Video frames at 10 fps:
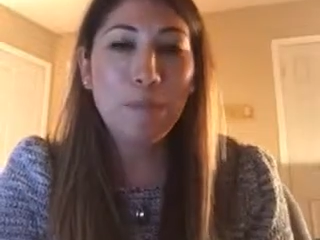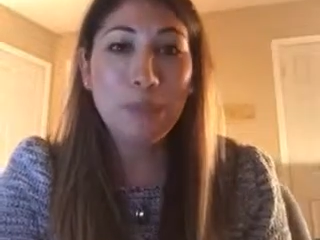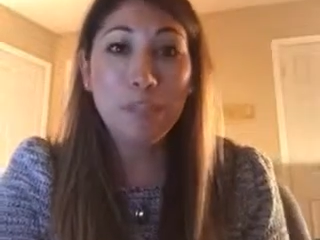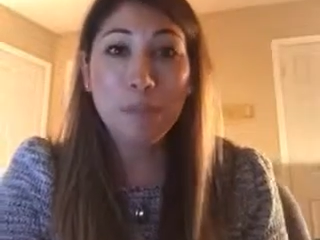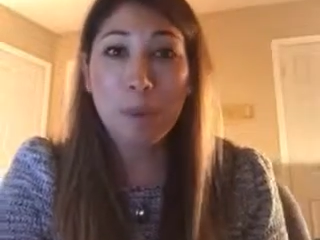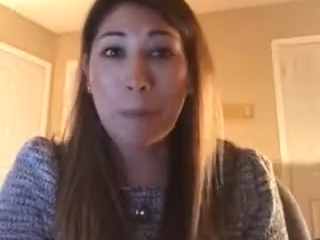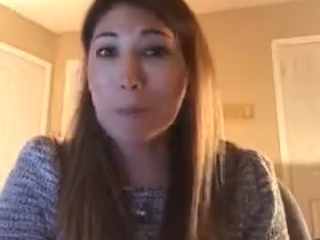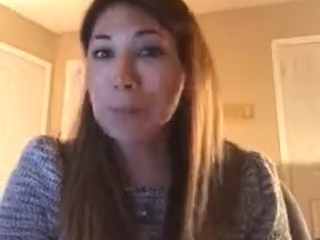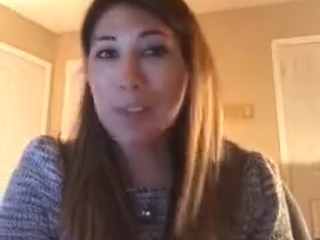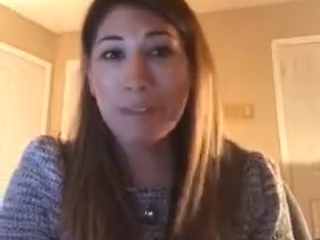Most of you
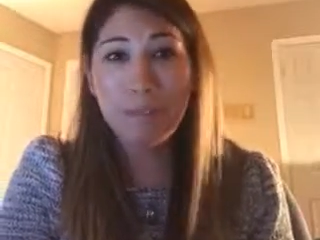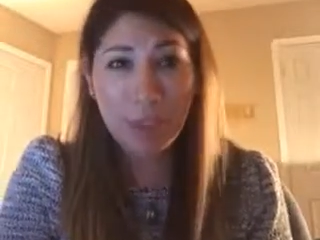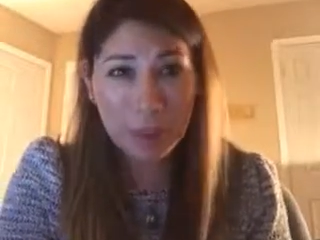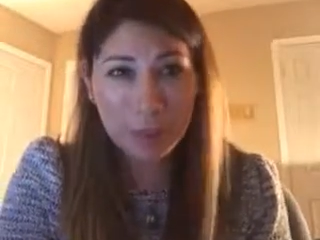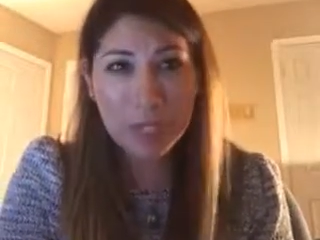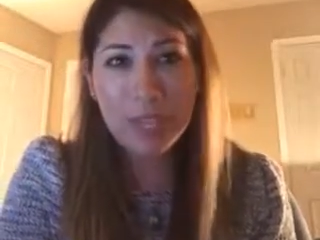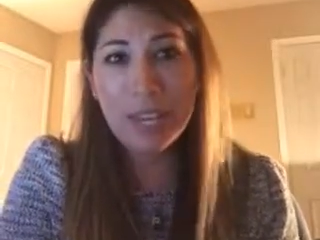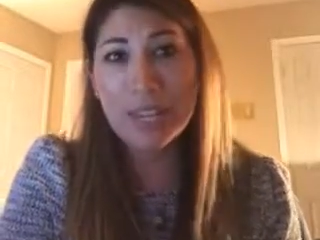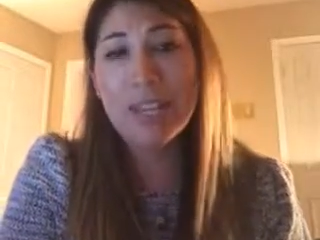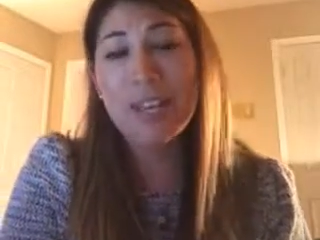probably have family
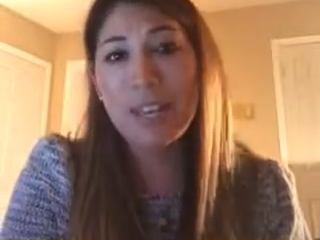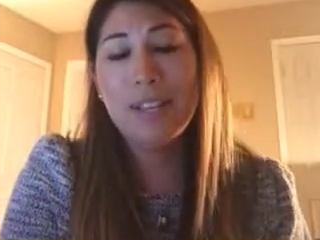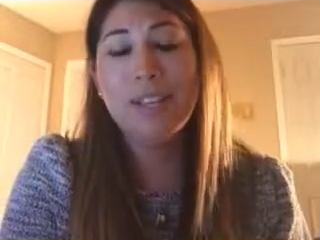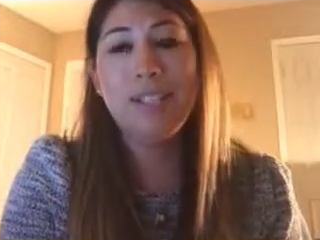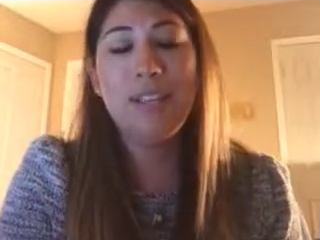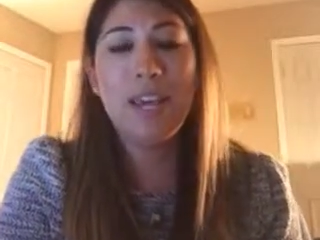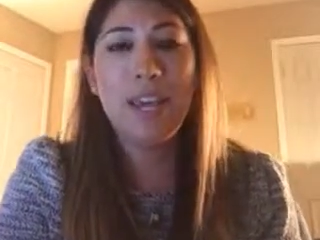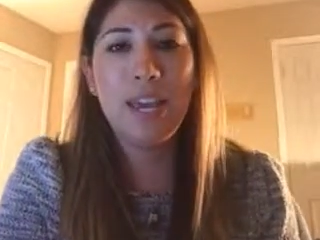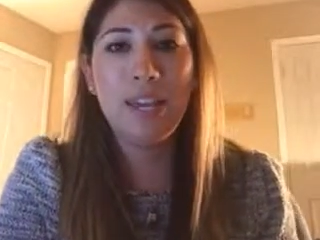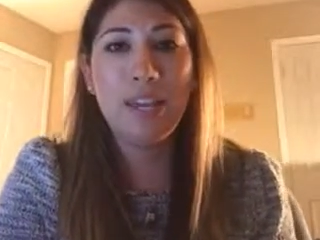and kids
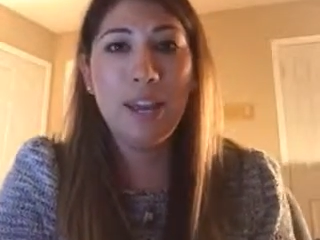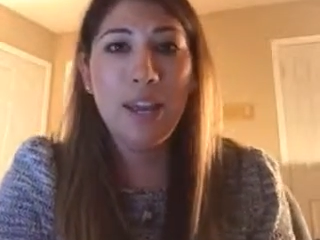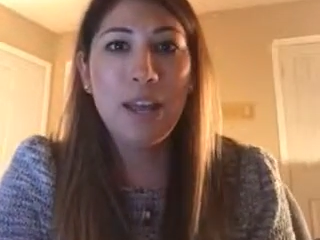and,